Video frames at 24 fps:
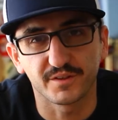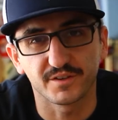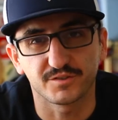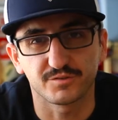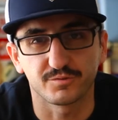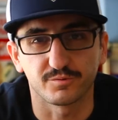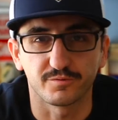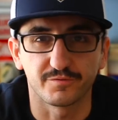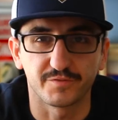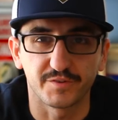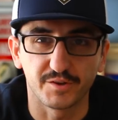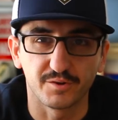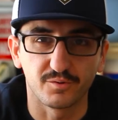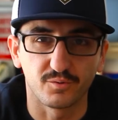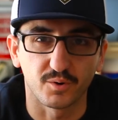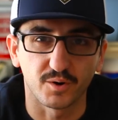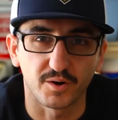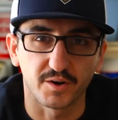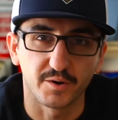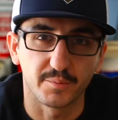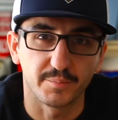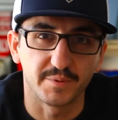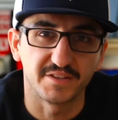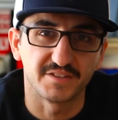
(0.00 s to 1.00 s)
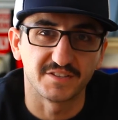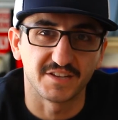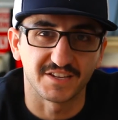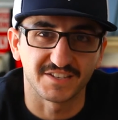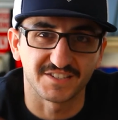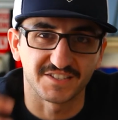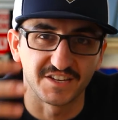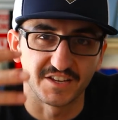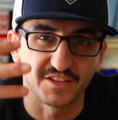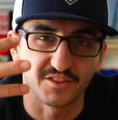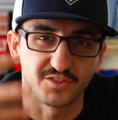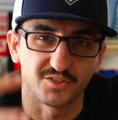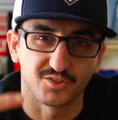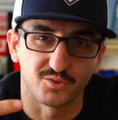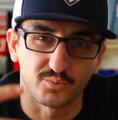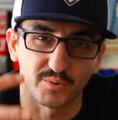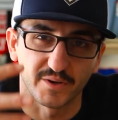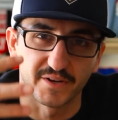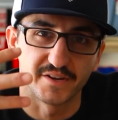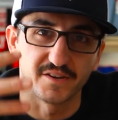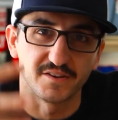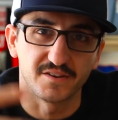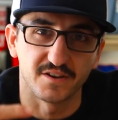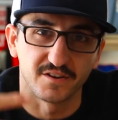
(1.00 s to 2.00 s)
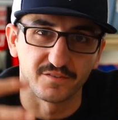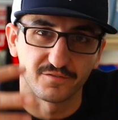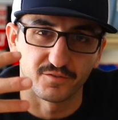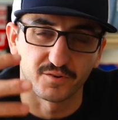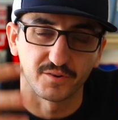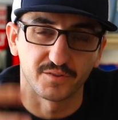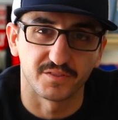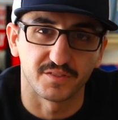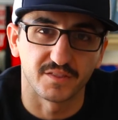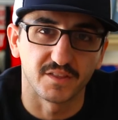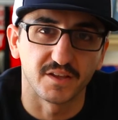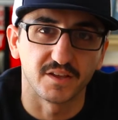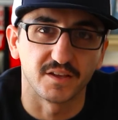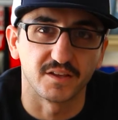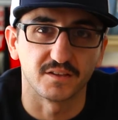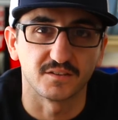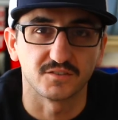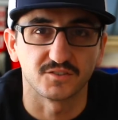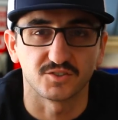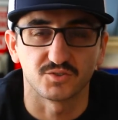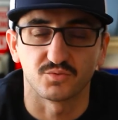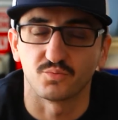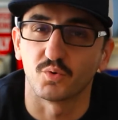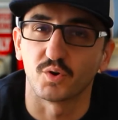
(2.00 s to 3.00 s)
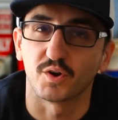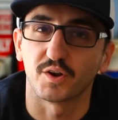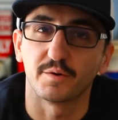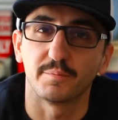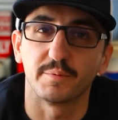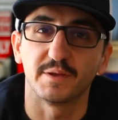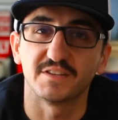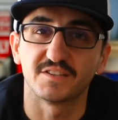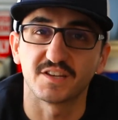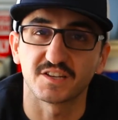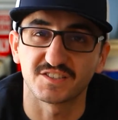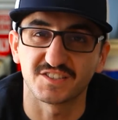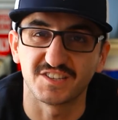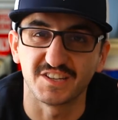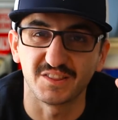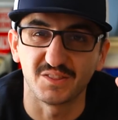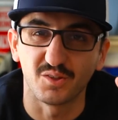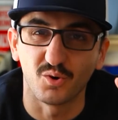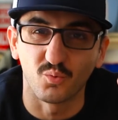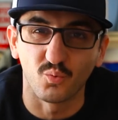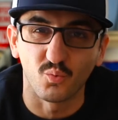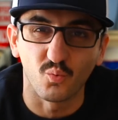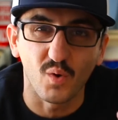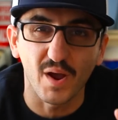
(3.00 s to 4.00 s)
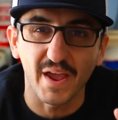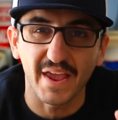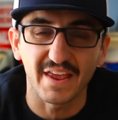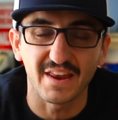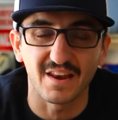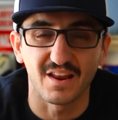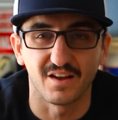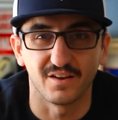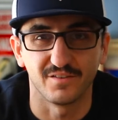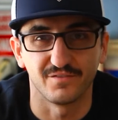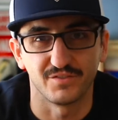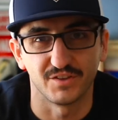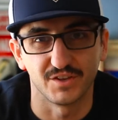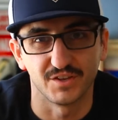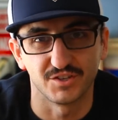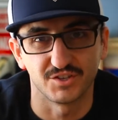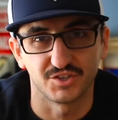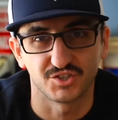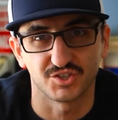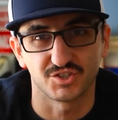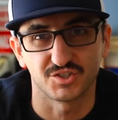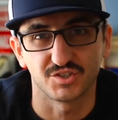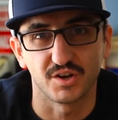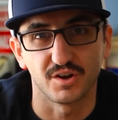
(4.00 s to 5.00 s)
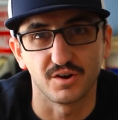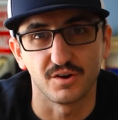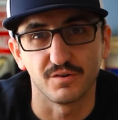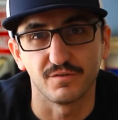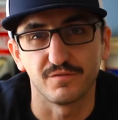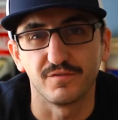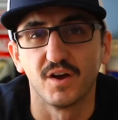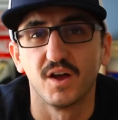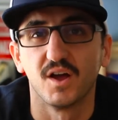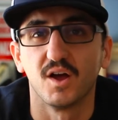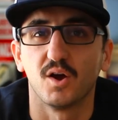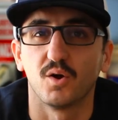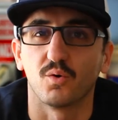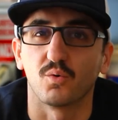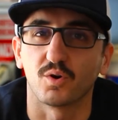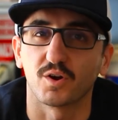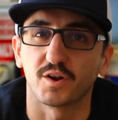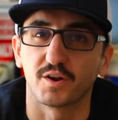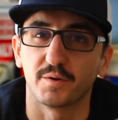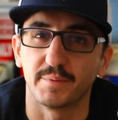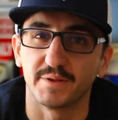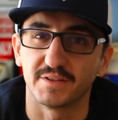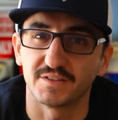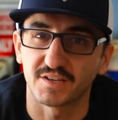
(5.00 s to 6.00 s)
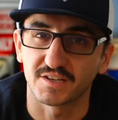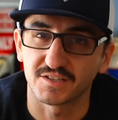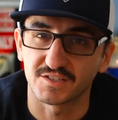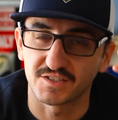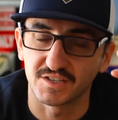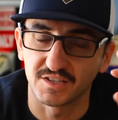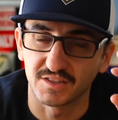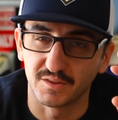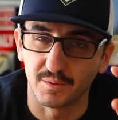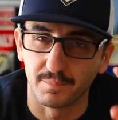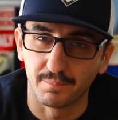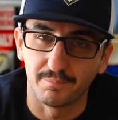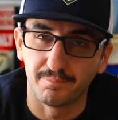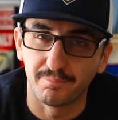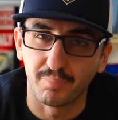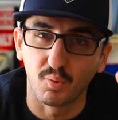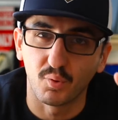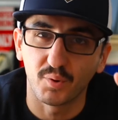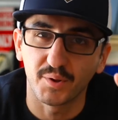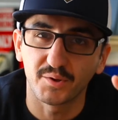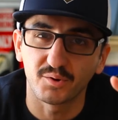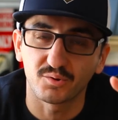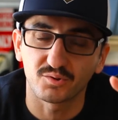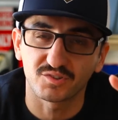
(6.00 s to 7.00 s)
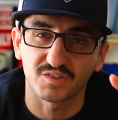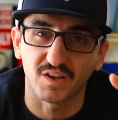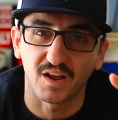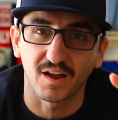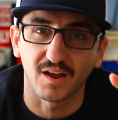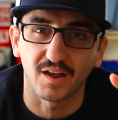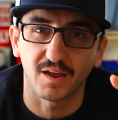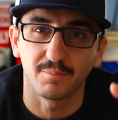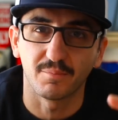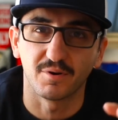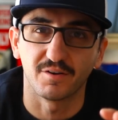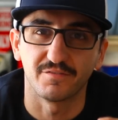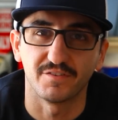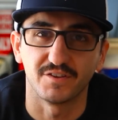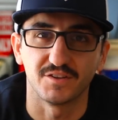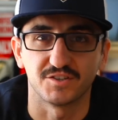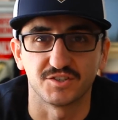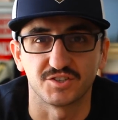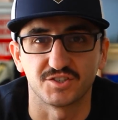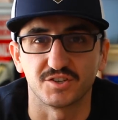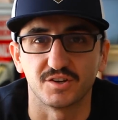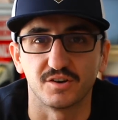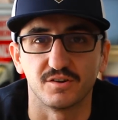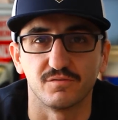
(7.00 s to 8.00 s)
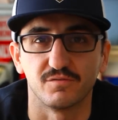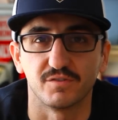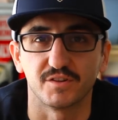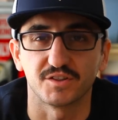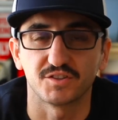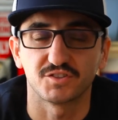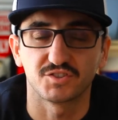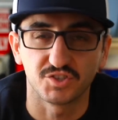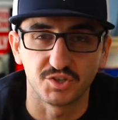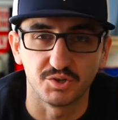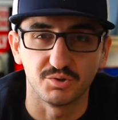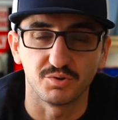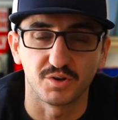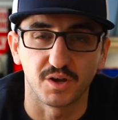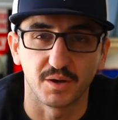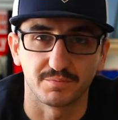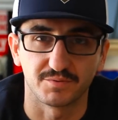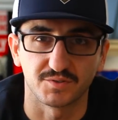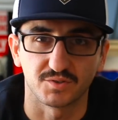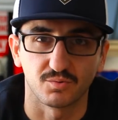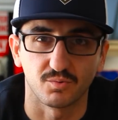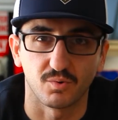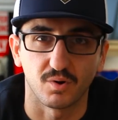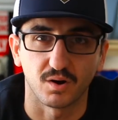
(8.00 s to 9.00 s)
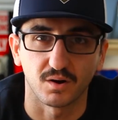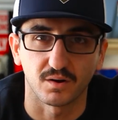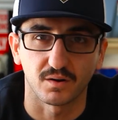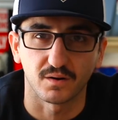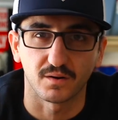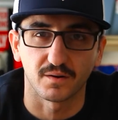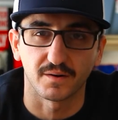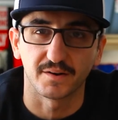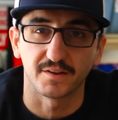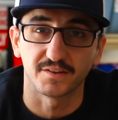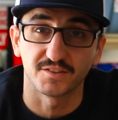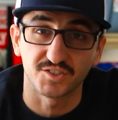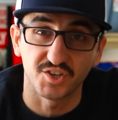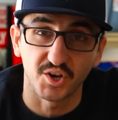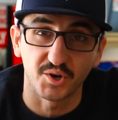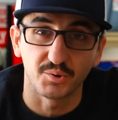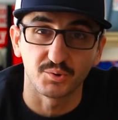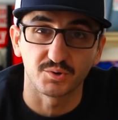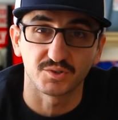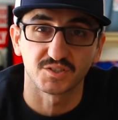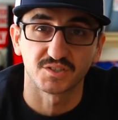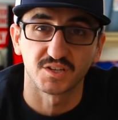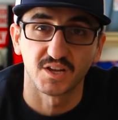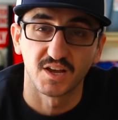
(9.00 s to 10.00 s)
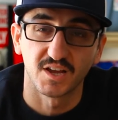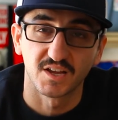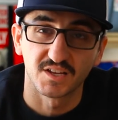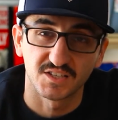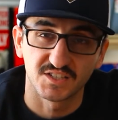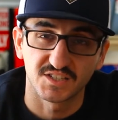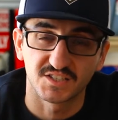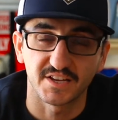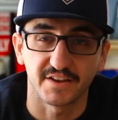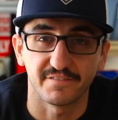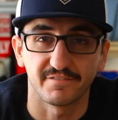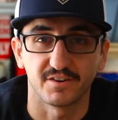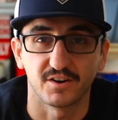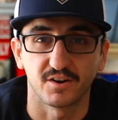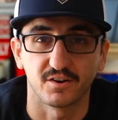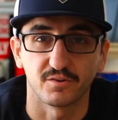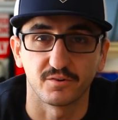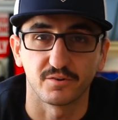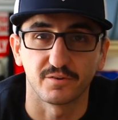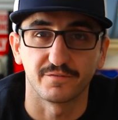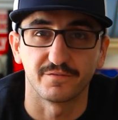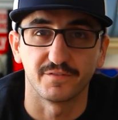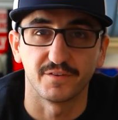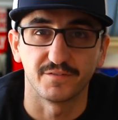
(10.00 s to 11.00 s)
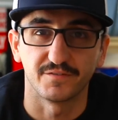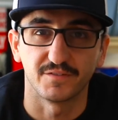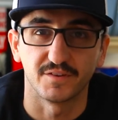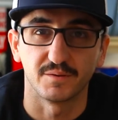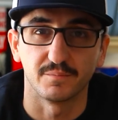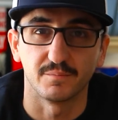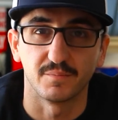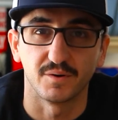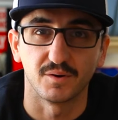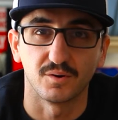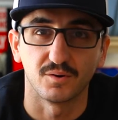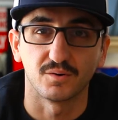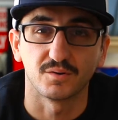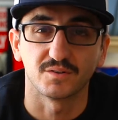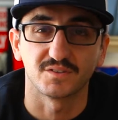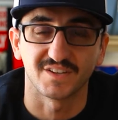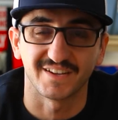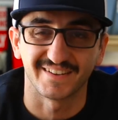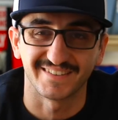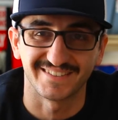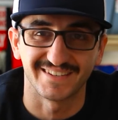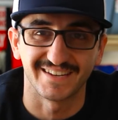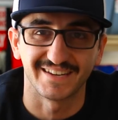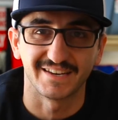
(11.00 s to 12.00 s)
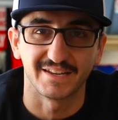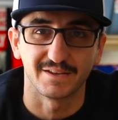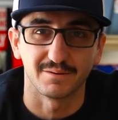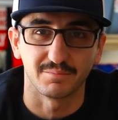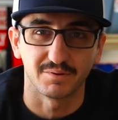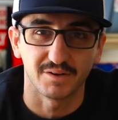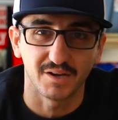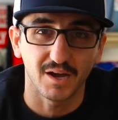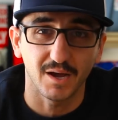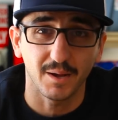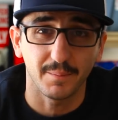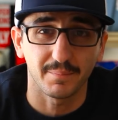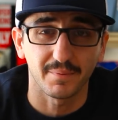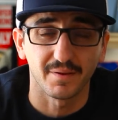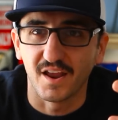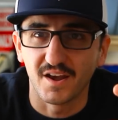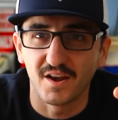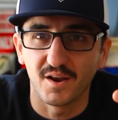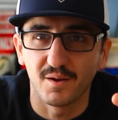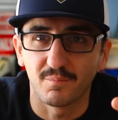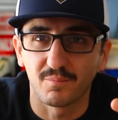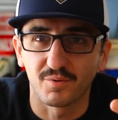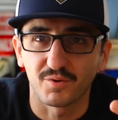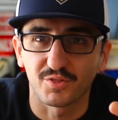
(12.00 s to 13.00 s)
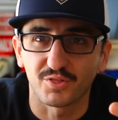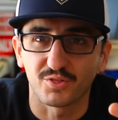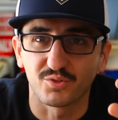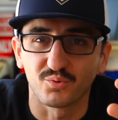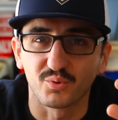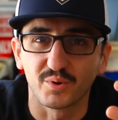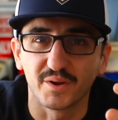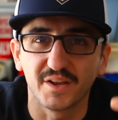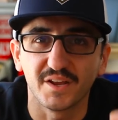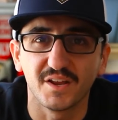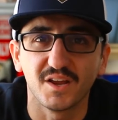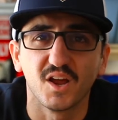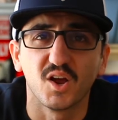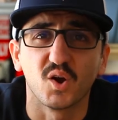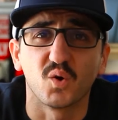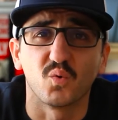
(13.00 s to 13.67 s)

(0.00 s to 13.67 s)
this review, we're gonna be testing three different things. We're gonna be testing the weight of each stove. We're gonna be testing the boil time of each stove with 2 cups of water and a Toaks 750ml titanium cup. And number three,